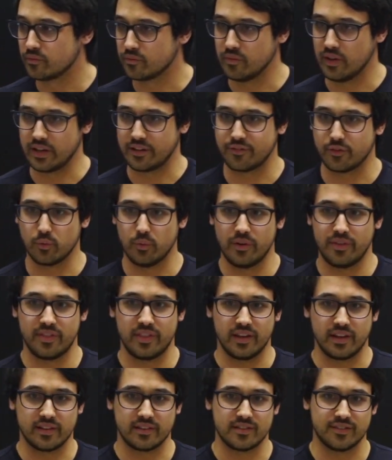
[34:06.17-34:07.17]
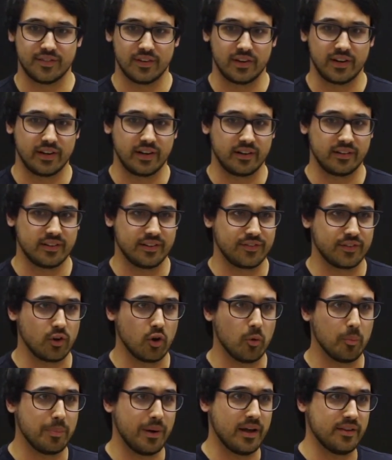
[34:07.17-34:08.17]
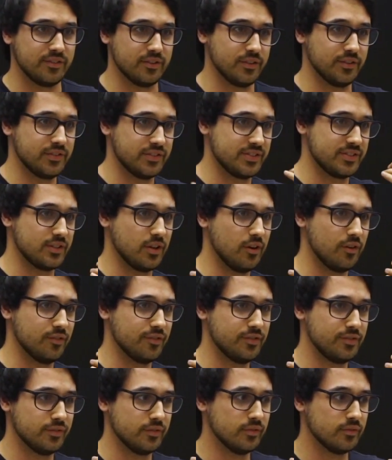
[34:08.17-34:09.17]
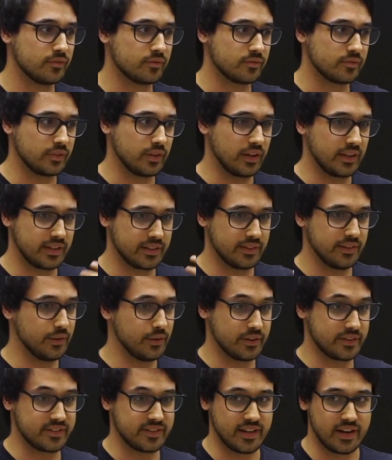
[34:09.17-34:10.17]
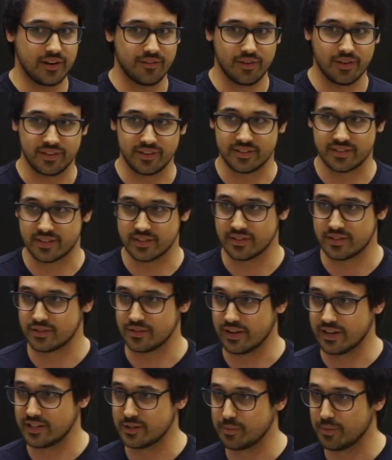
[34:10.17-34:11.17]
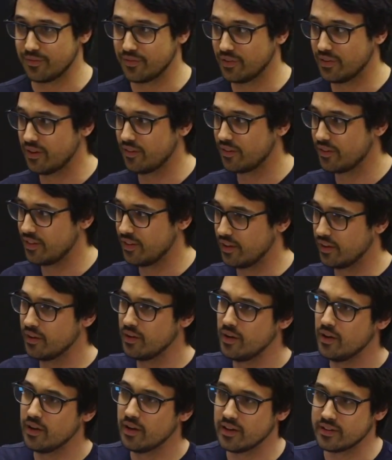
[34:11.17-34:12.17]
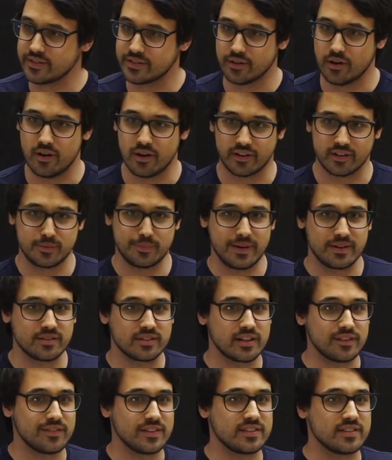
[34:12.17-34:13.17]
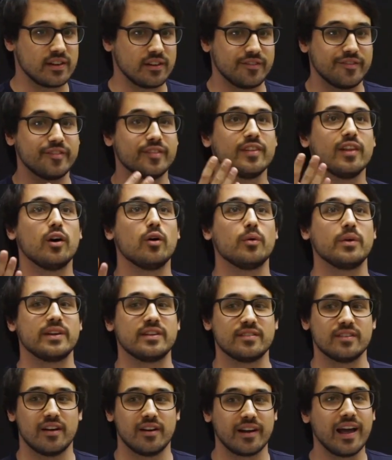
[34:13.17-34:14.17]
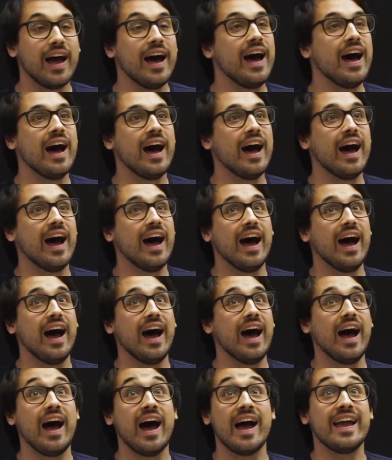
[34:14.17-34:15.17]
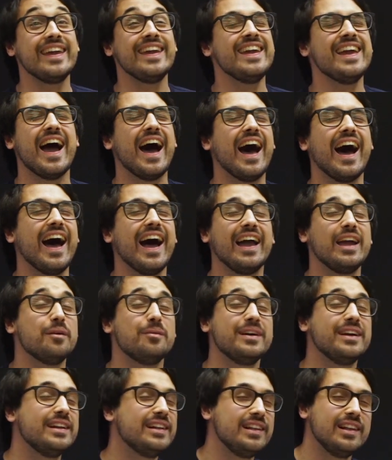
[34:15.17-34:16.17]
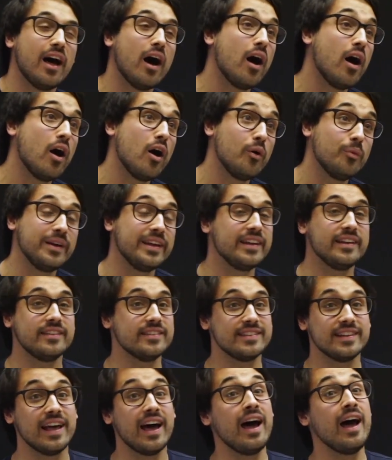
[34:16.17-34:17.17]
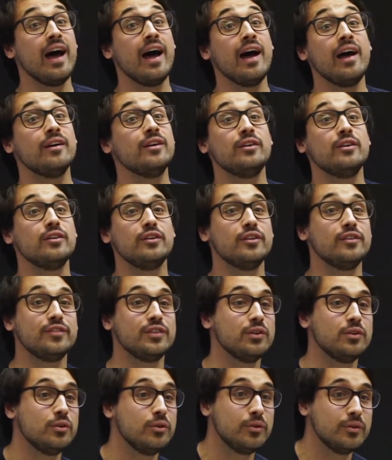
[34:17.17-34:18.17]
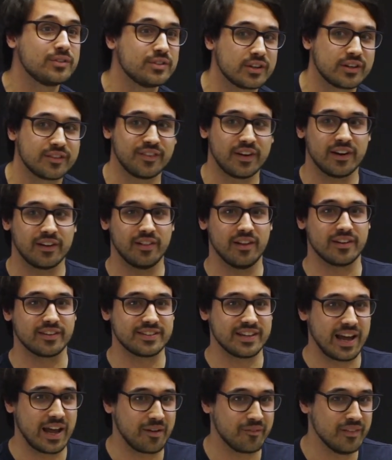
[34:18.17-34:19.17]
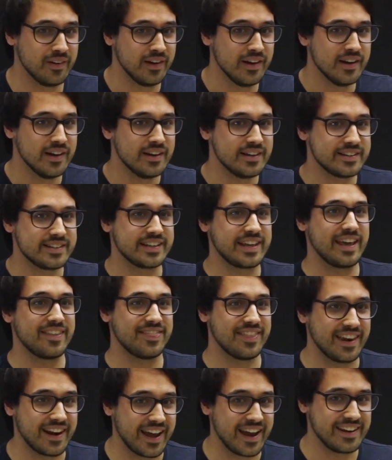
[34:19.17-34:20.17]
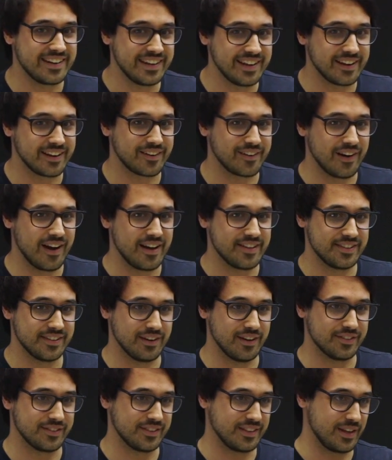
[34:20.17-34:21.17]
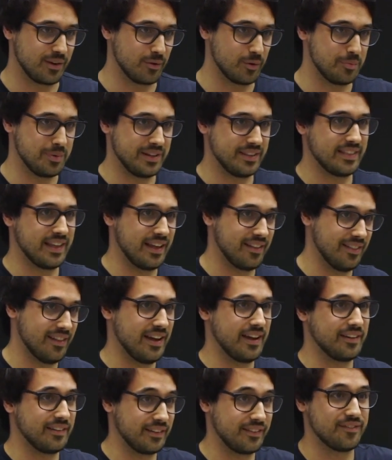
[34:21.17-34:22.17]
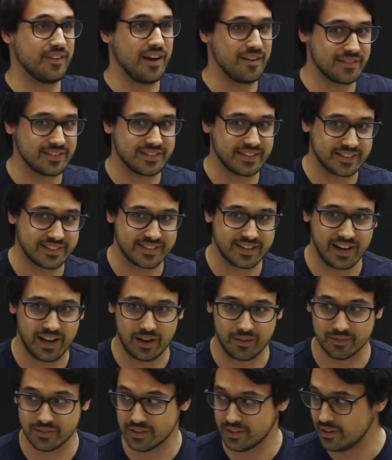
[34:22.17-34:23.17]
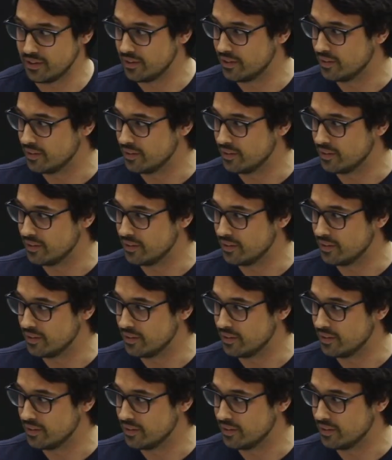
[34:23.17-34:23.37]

Like, for one thing, it's a very difficult puzzle to solve, like lyrics that have all these constraints. But for another thing, a song, especially if it's a flowy song, I will always love you. It took a very long time to get that idea across, and also they repeat that line like 5 or 6 times.